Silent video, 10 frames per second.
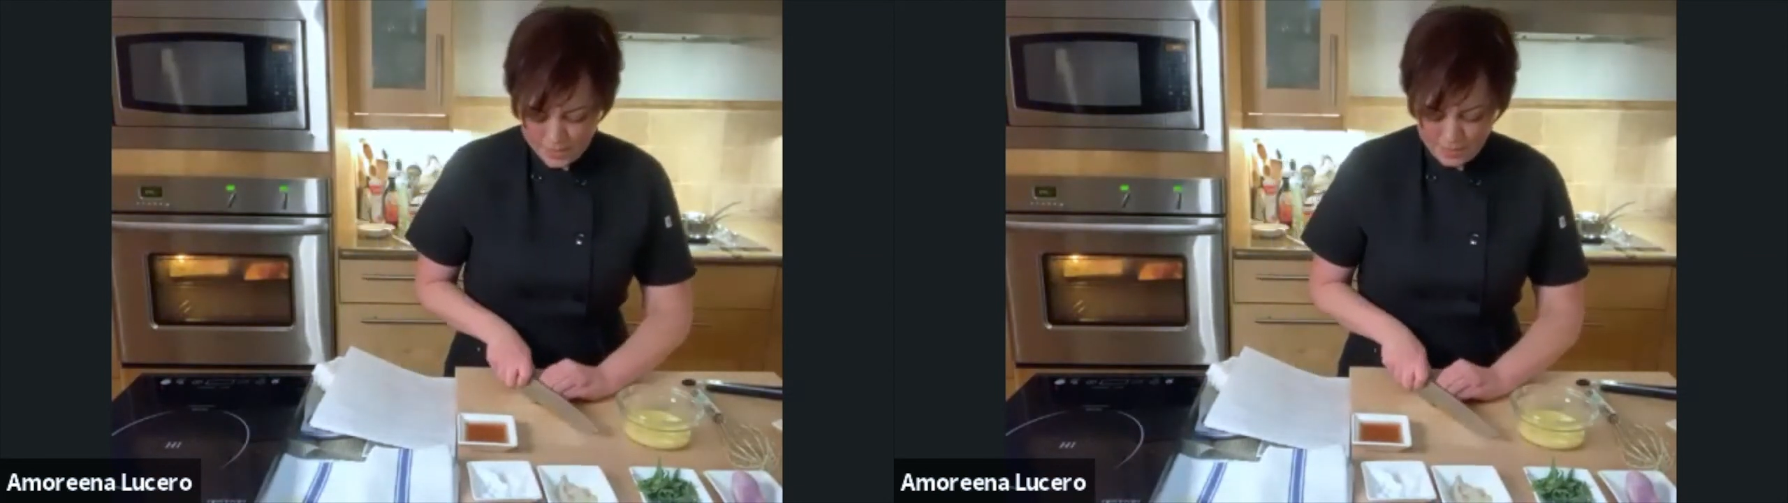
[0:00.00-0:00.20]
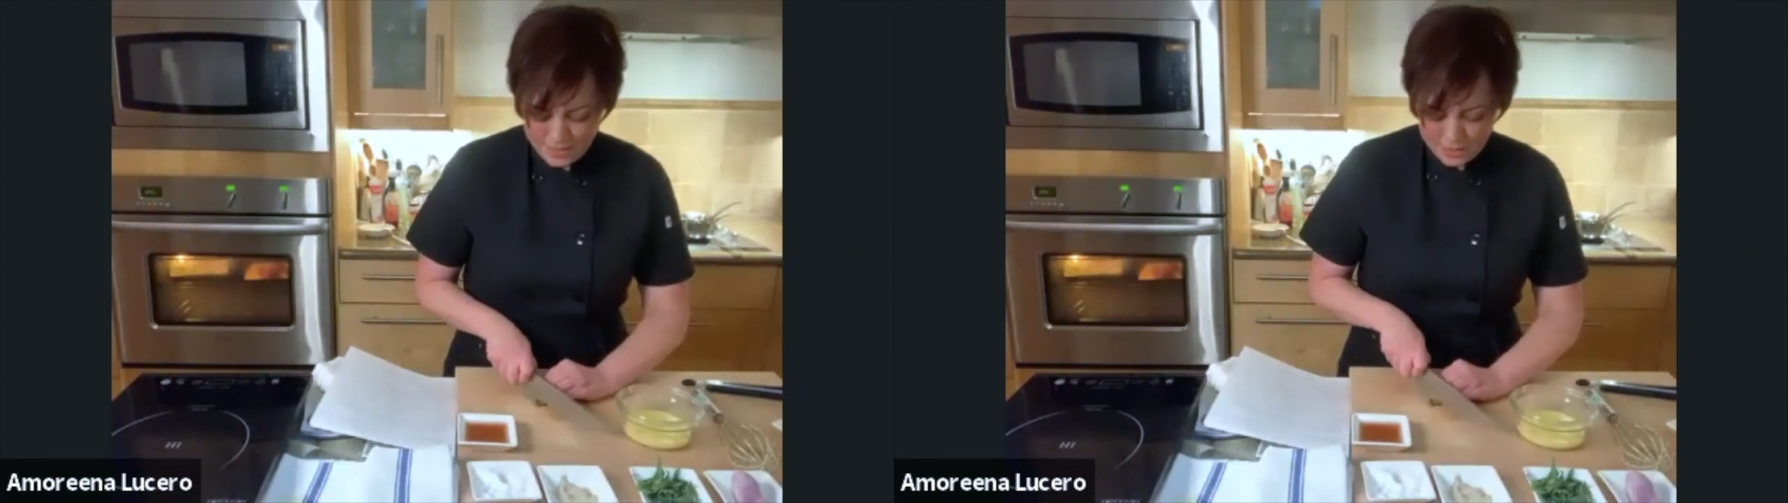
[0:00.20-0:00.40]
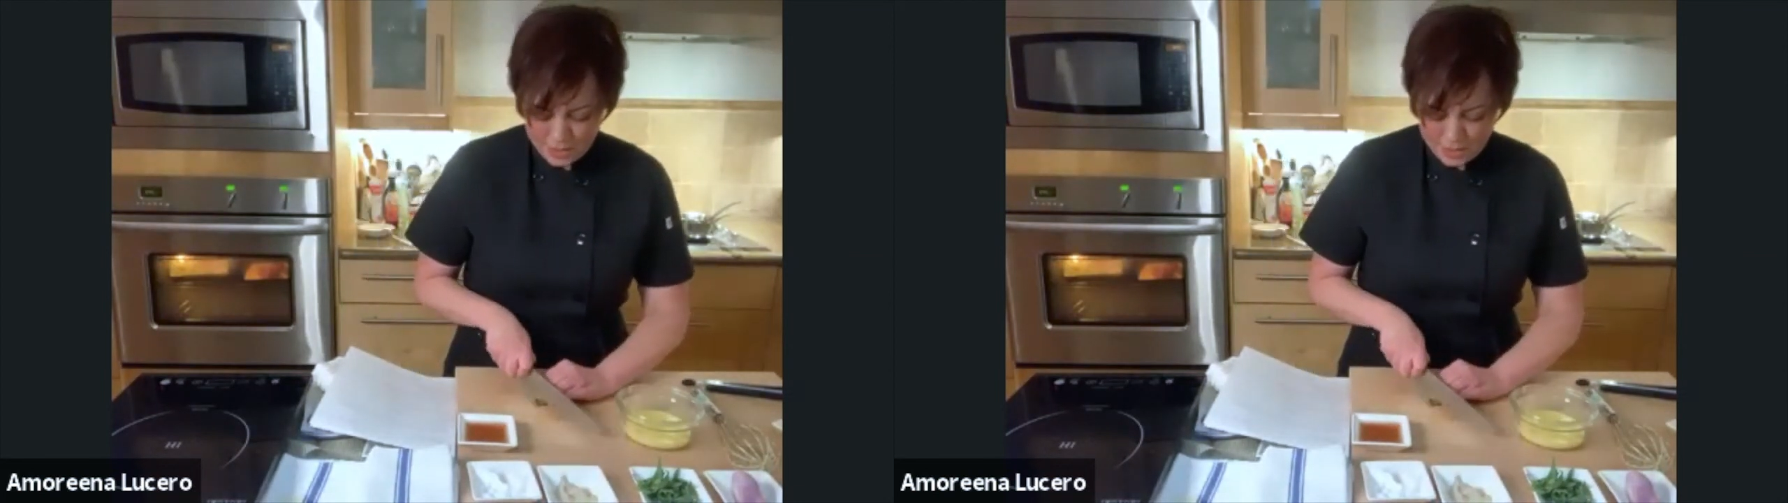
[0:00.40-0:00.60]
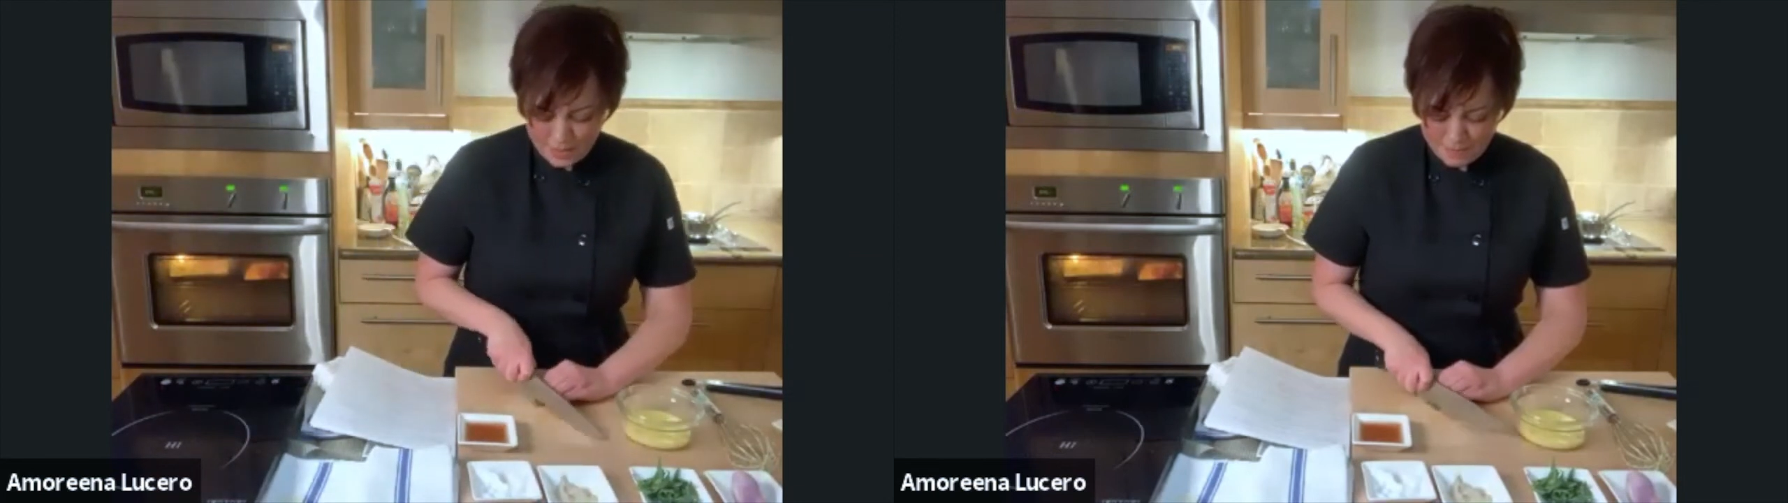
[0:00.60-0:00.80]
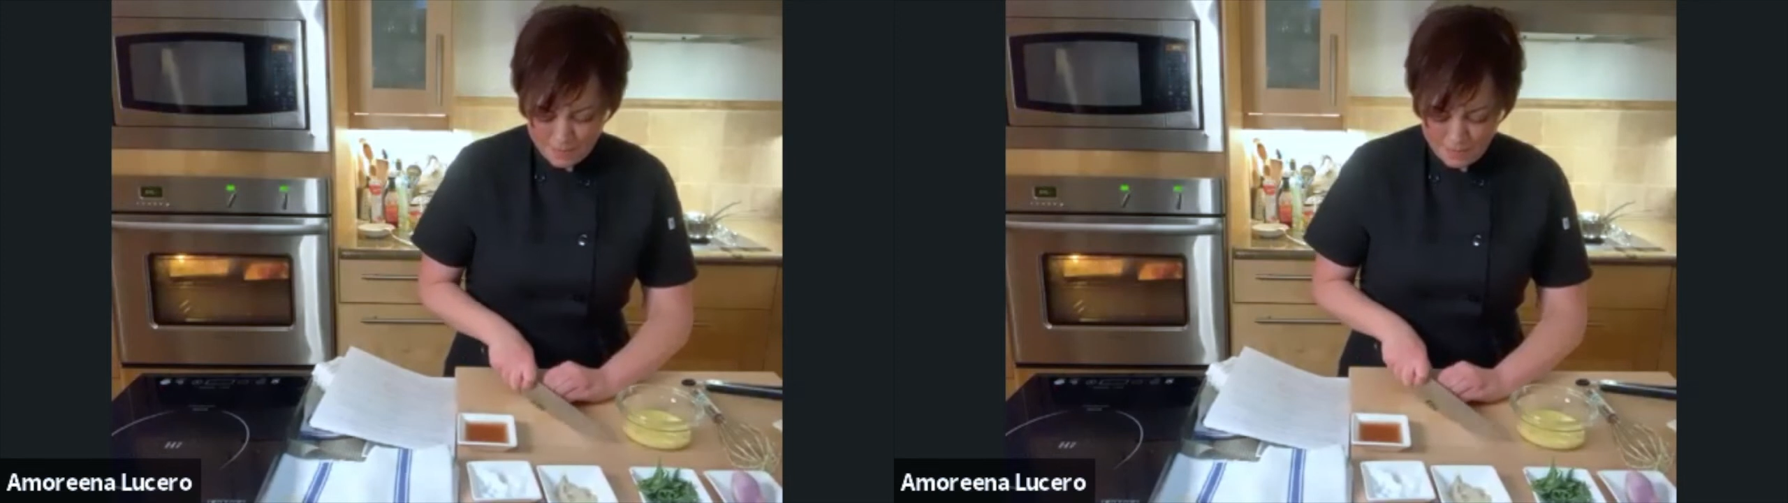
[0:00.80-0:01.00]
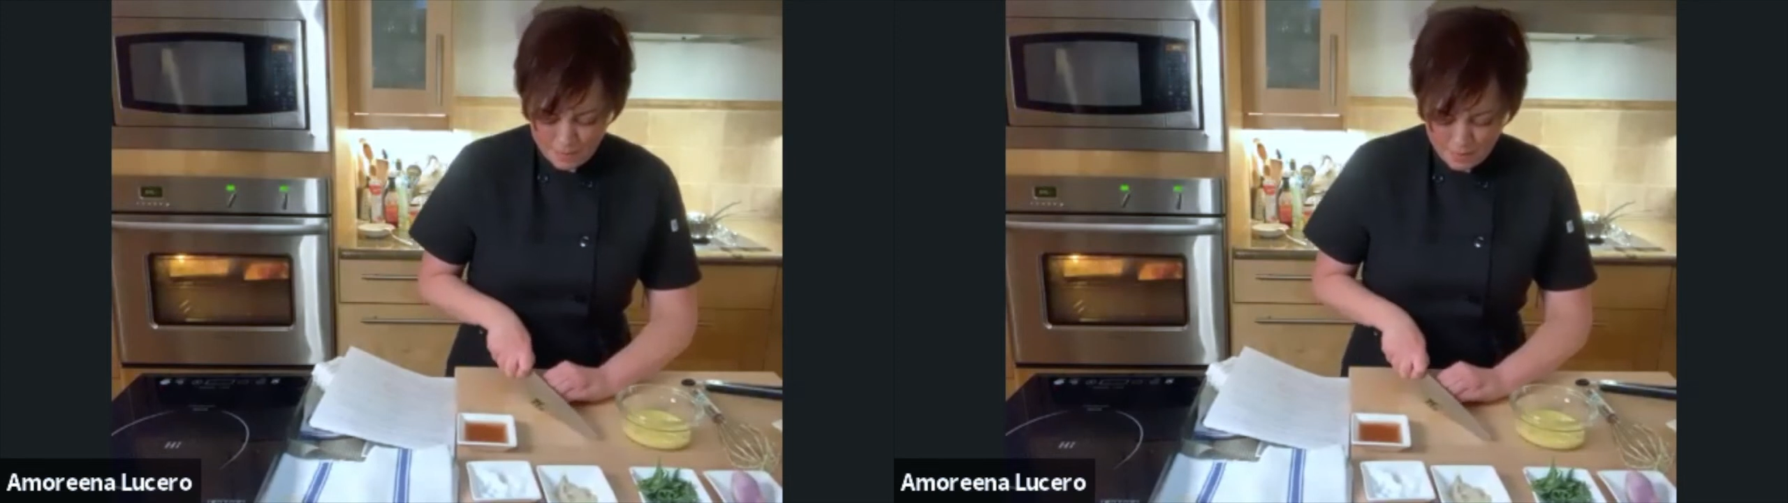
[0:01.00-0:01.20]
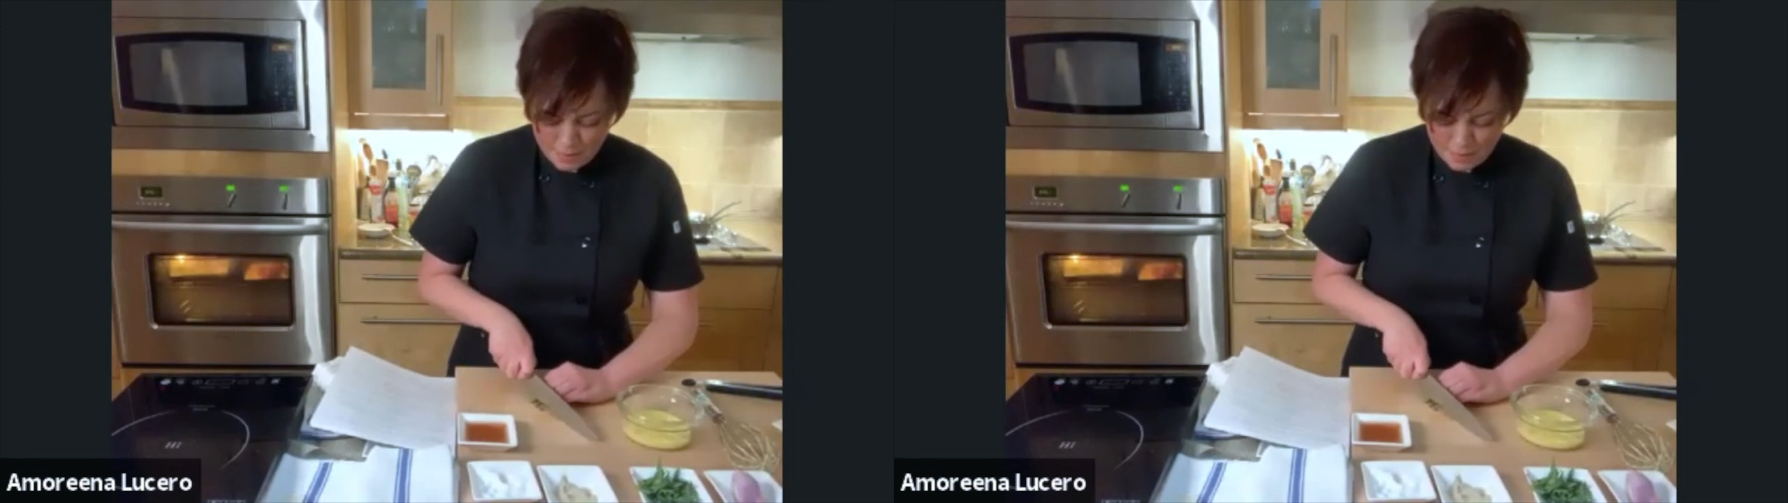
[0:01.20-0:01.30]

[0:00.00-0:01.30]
Kind of bunch it up.